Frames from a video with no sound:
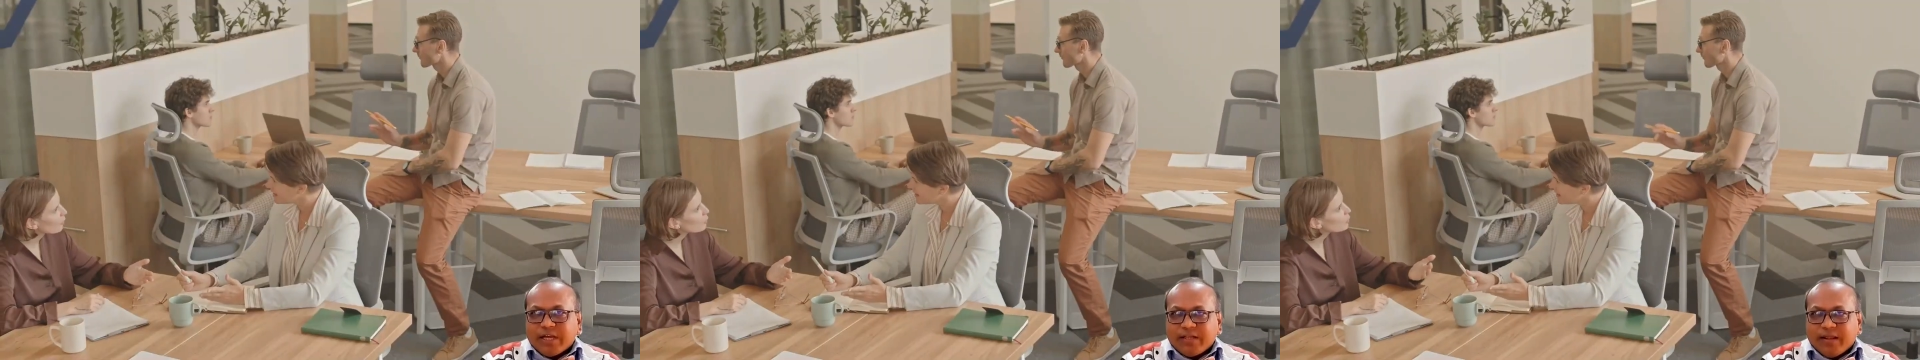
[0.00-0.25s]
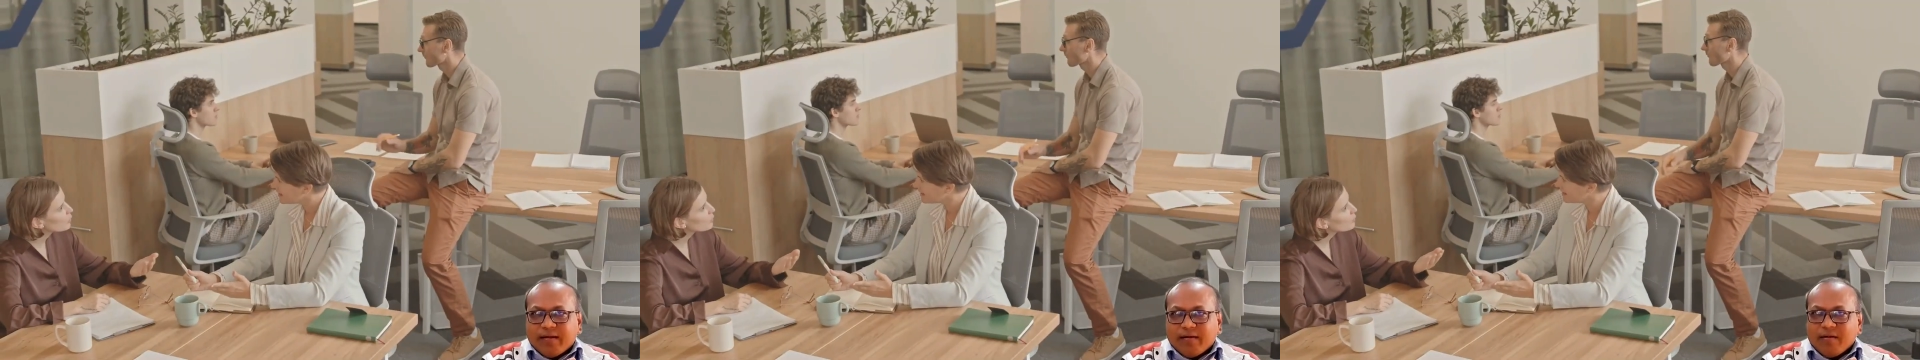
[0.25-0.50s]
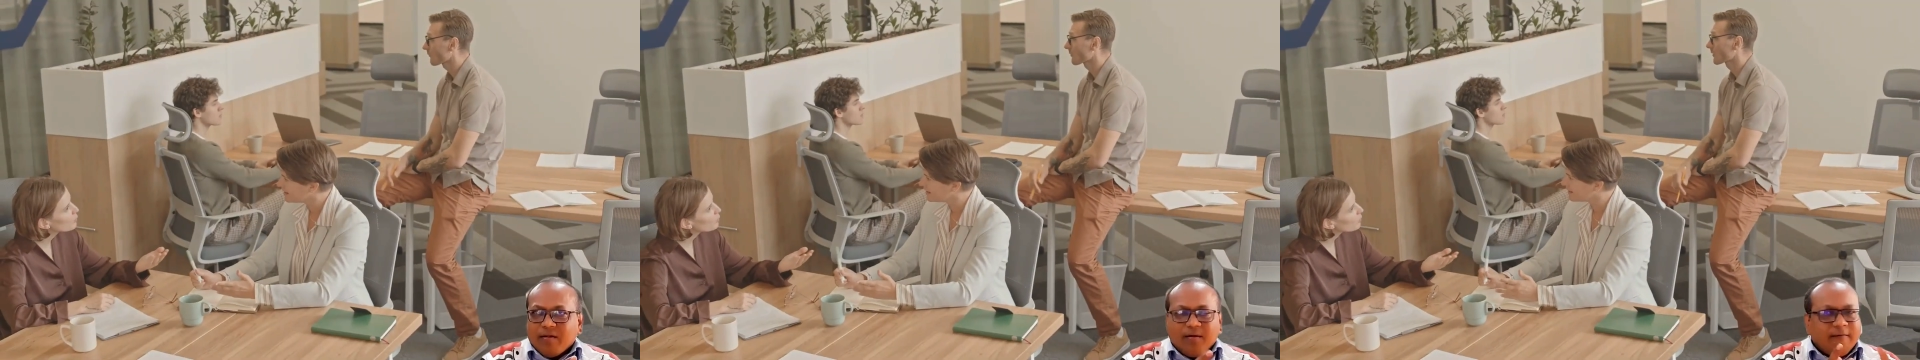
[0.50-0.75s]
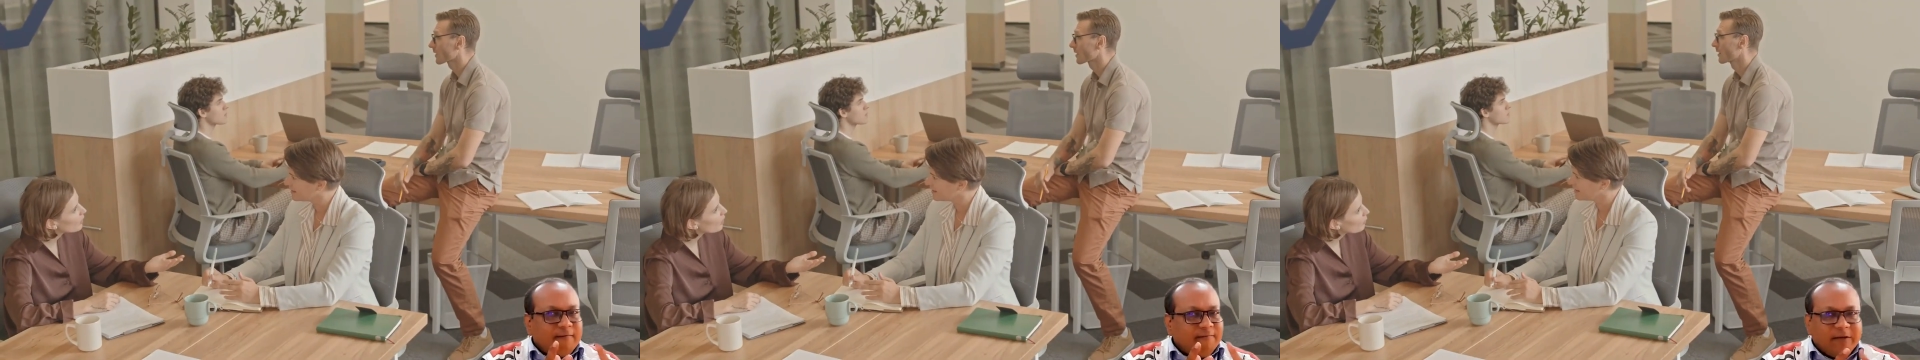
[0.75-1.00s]
are there,
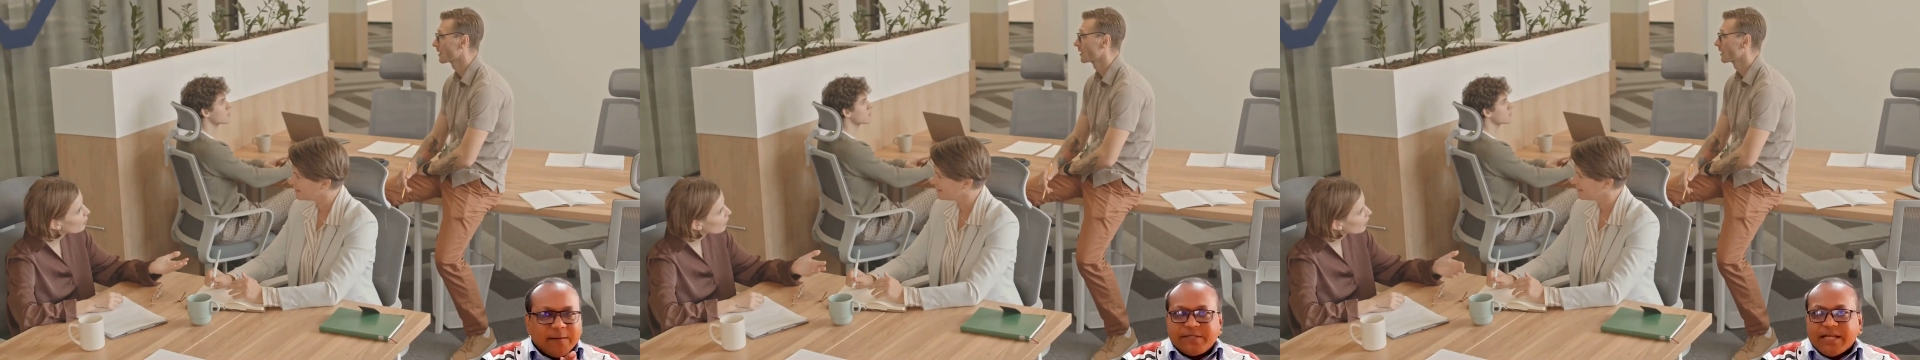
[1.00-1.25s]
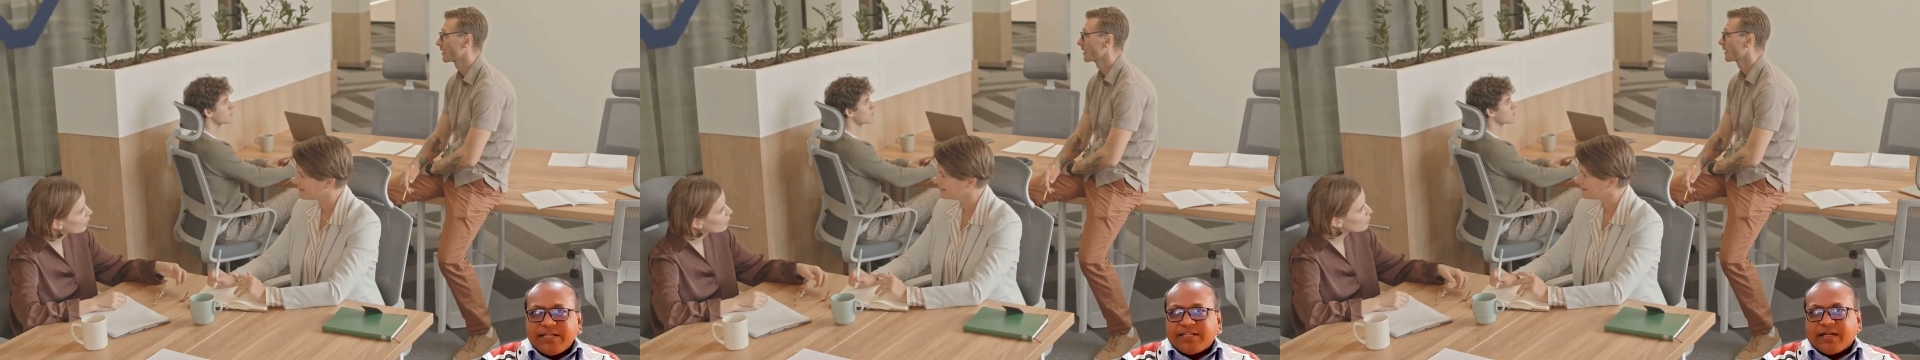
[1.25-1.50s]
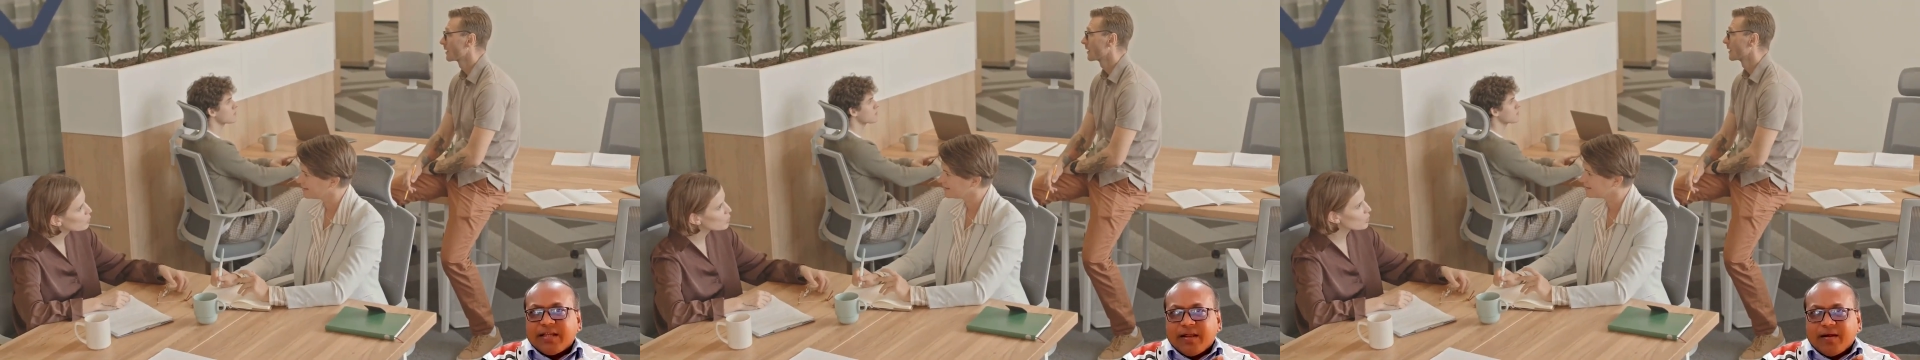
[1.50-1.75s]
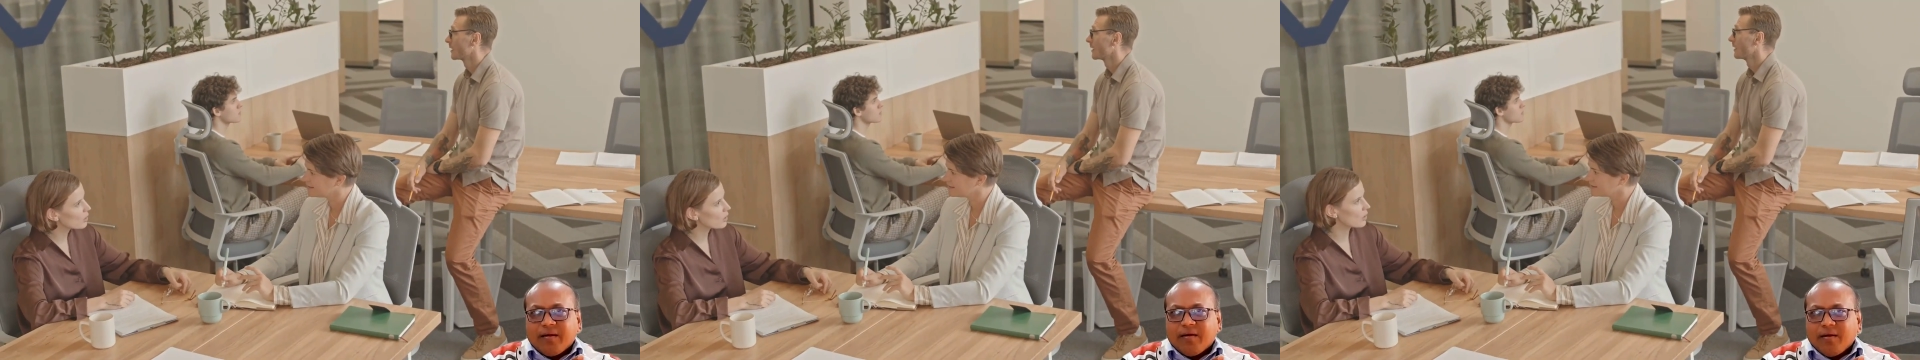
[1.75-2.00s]
websites are
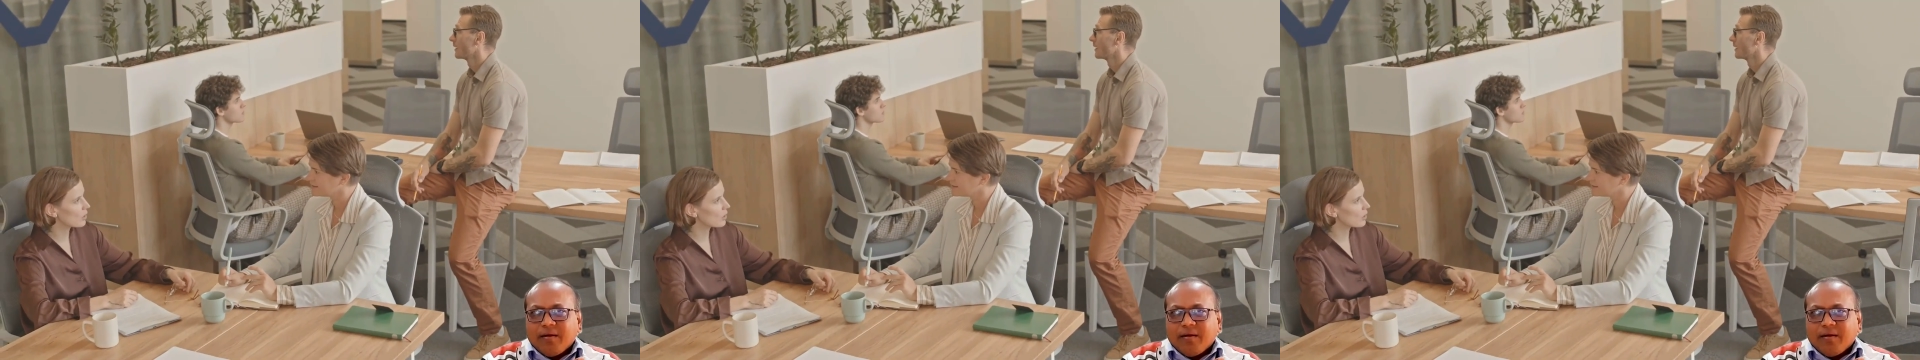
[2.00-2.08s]
there,